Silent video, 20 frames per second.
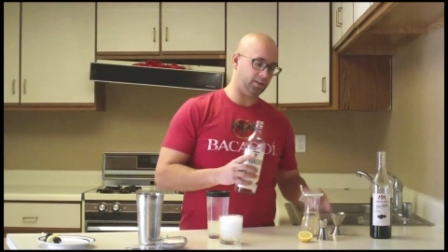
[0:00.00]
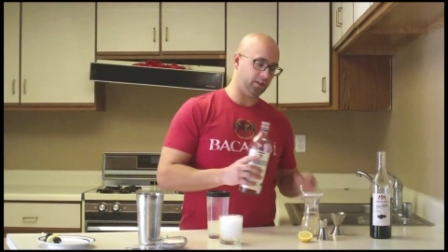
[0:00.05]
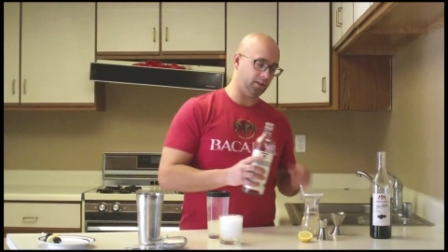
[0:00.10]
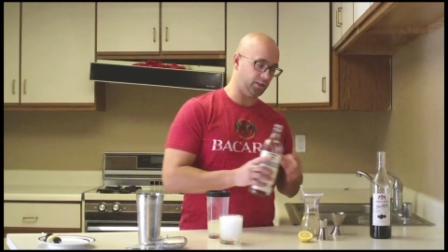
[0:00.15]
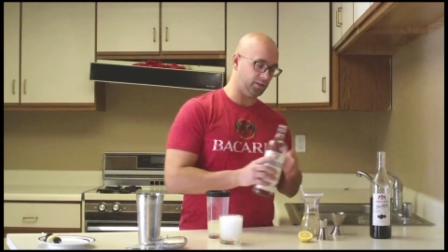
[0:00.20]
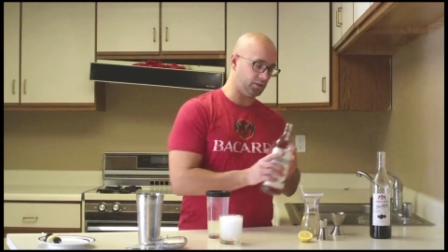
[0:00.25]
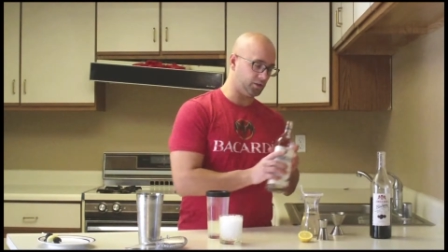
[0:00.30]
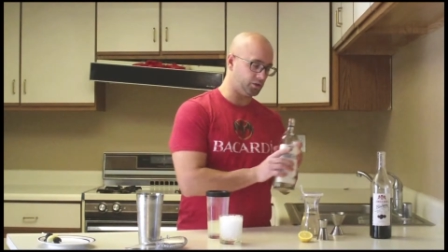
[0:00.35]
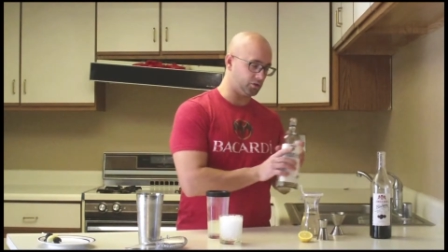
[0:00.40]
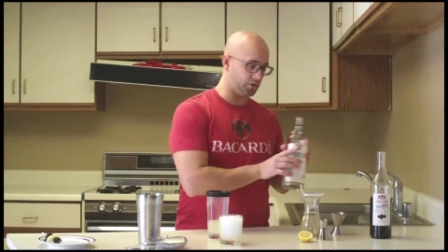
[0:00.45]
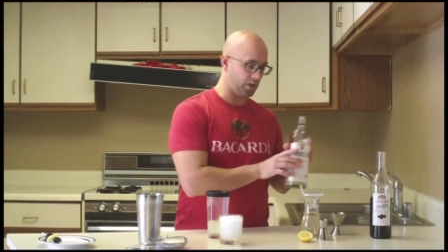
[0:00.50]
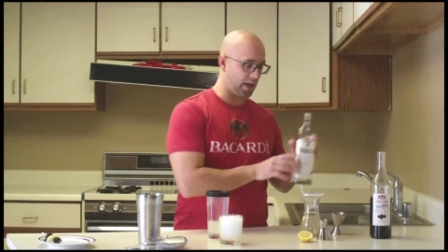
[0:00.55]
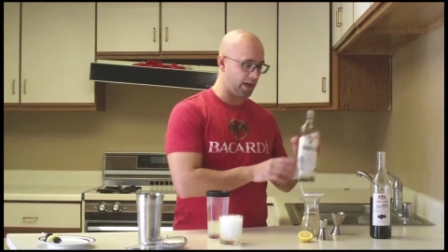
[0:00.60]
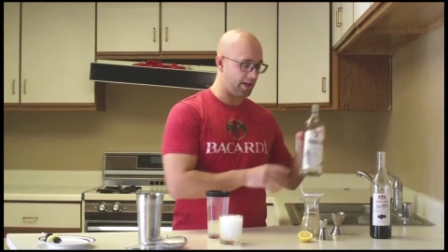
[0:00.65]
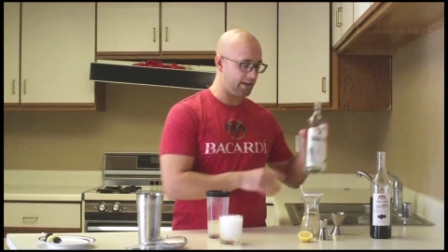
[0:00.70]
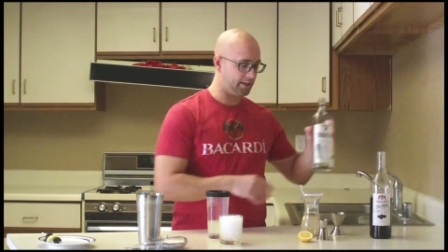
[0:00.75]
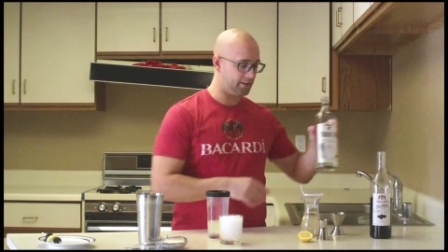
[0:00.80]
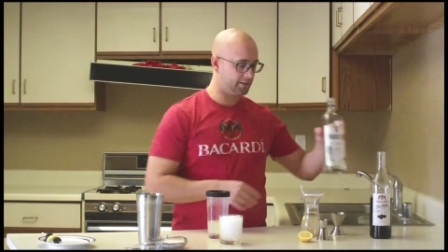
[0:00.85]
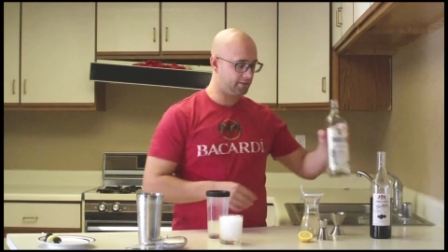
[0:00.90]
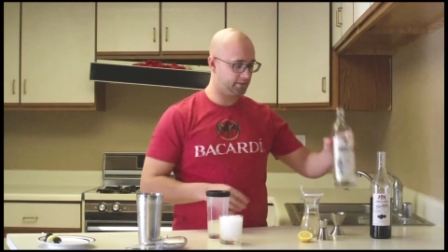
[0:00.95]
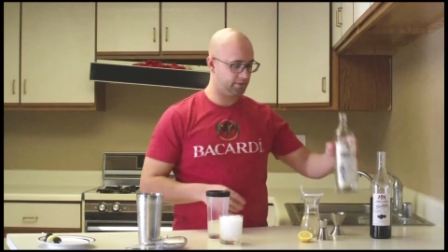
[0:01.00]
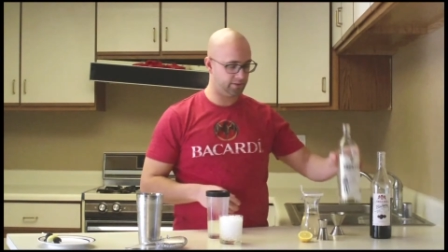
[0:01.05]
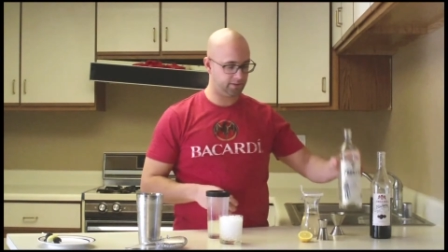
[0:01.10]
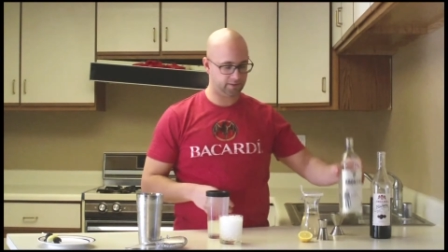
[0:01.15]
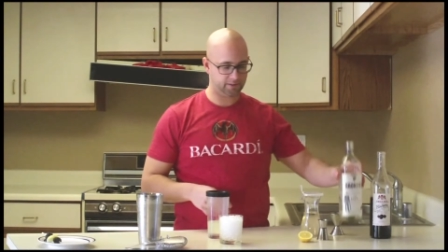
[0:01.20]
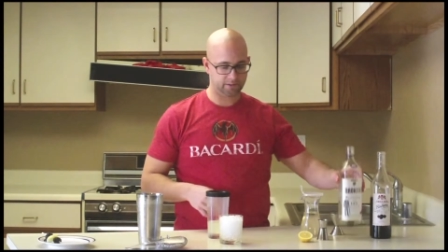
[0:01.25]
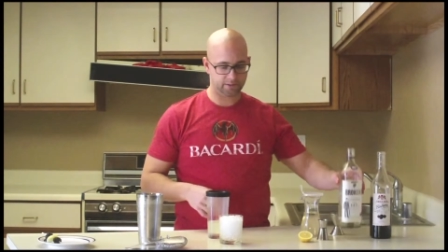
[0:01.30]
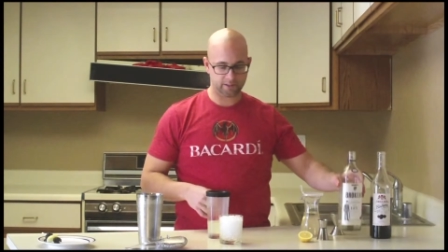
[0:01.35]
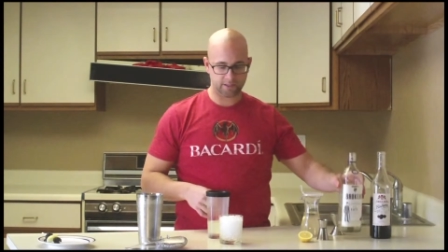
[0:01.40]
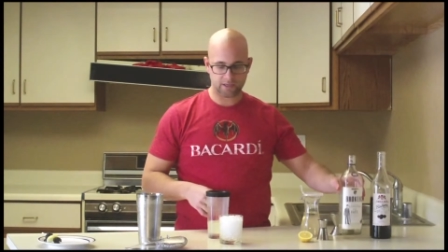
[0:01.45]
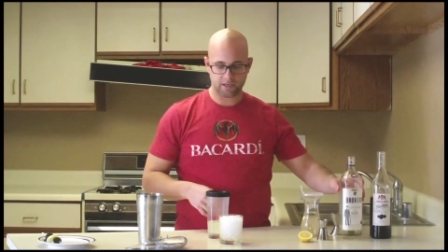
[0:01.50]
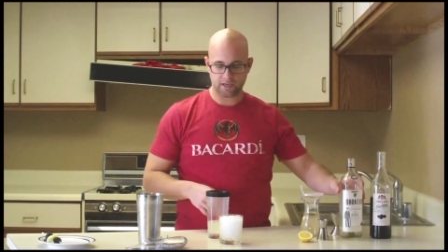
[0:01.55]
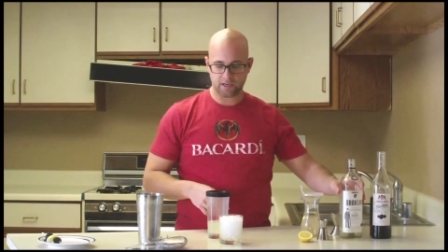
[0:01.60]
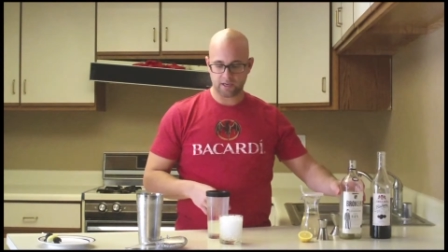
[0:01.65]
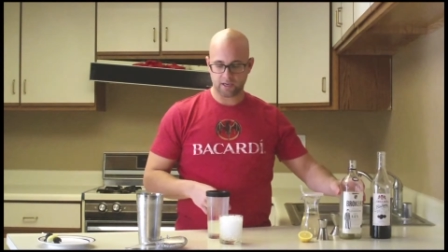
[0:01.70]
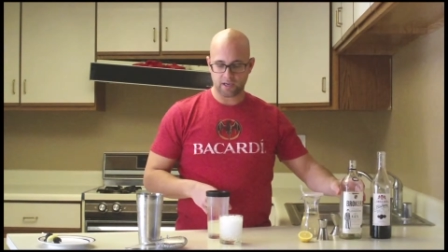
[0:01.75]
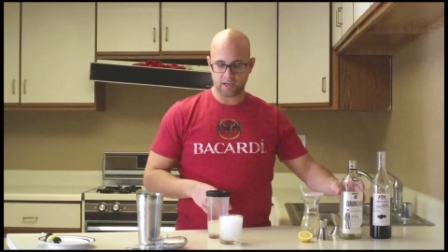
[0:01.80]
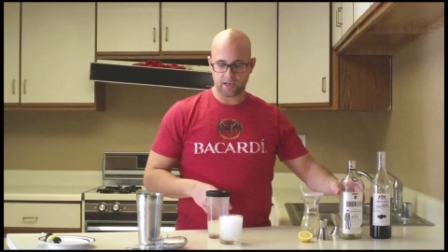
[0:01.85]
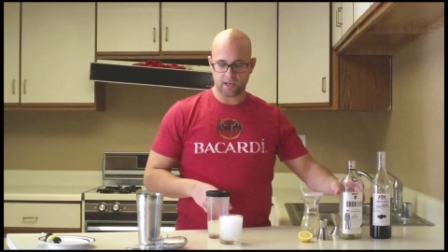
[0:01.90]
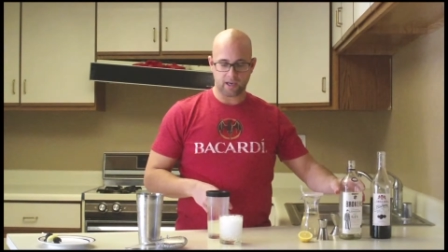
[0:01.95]
London Dry.
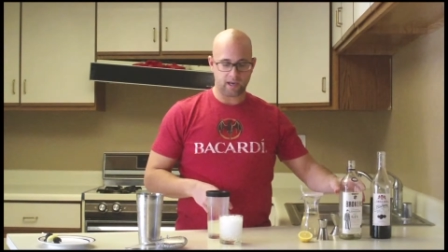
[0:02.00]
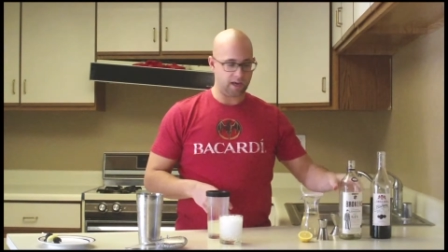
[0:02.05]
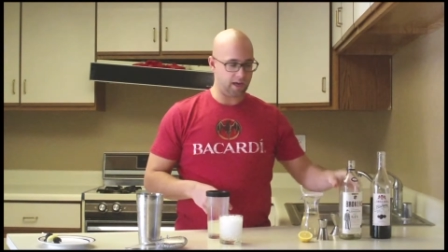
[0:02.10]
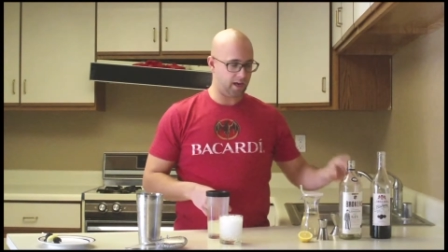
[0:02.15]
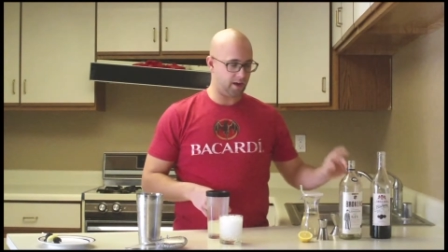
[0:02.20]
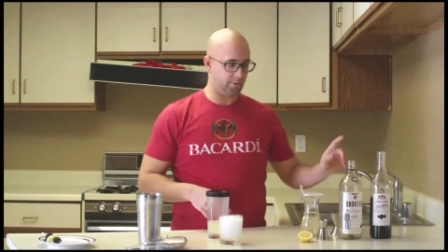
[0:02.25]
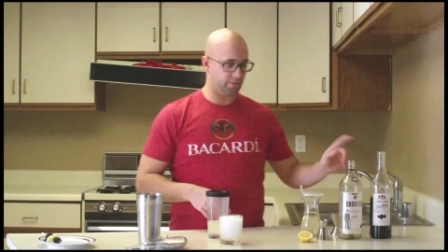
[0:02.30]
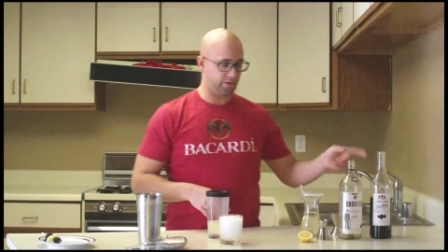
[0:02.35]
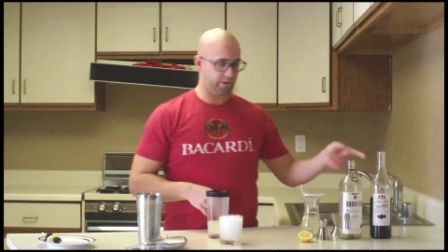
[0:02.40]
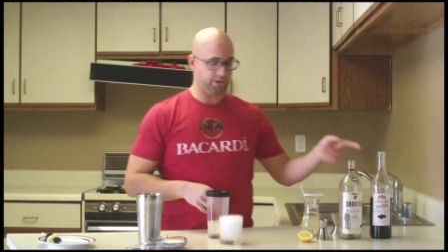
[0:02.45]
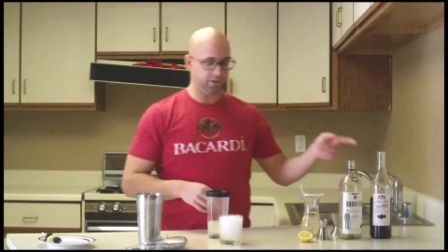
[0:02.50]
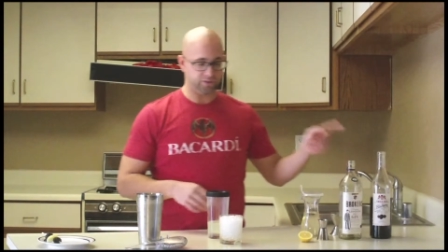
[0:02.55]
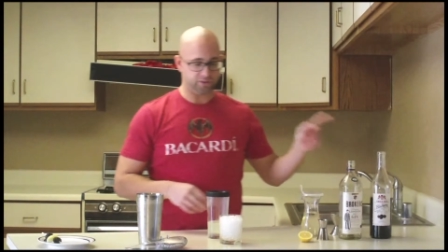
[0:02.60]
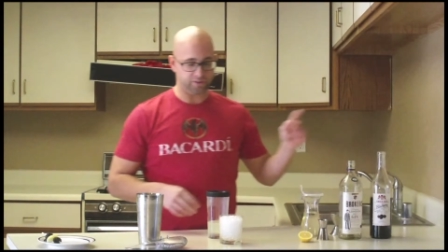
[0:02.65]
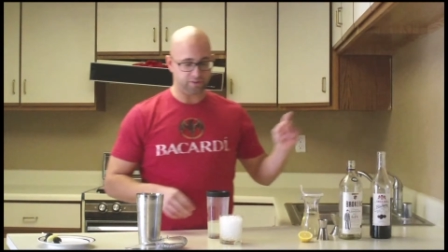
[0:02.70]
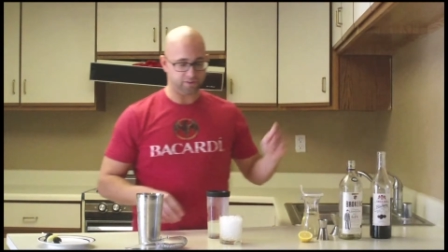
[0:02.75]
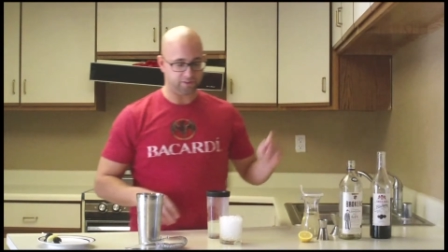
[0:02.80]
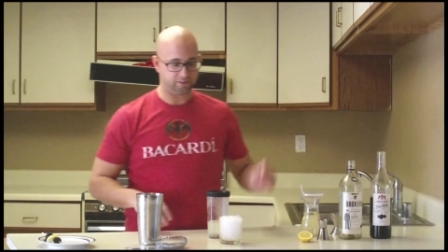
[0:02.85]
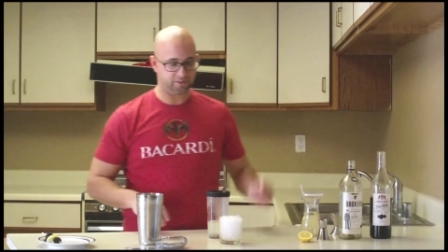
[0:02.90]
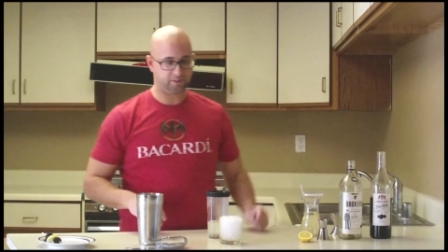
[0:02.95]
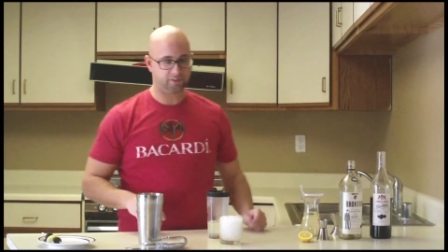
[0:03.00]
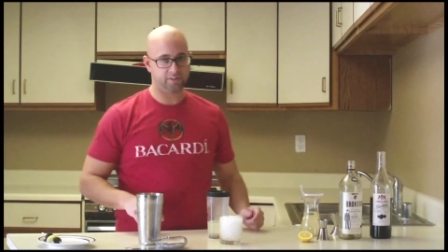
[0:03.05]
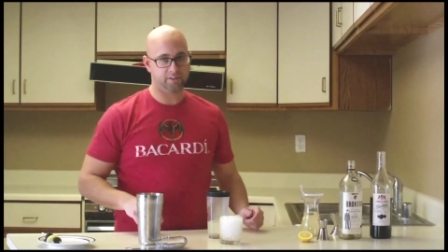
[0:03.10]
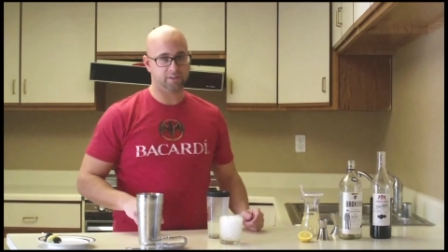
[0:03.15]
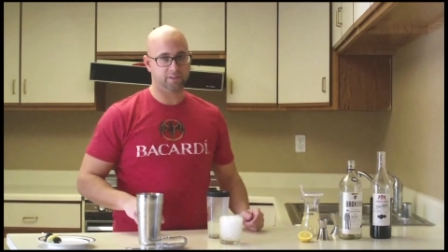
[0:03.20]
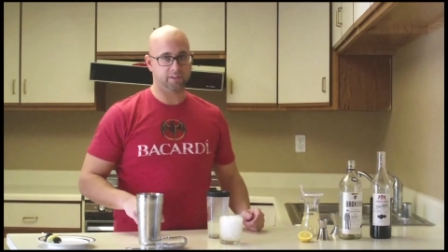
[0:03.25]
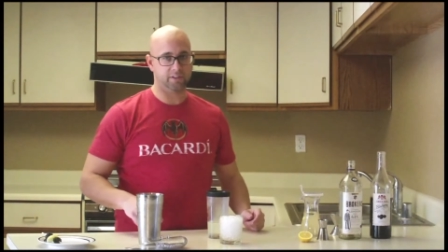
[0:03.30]
And we're going to use this,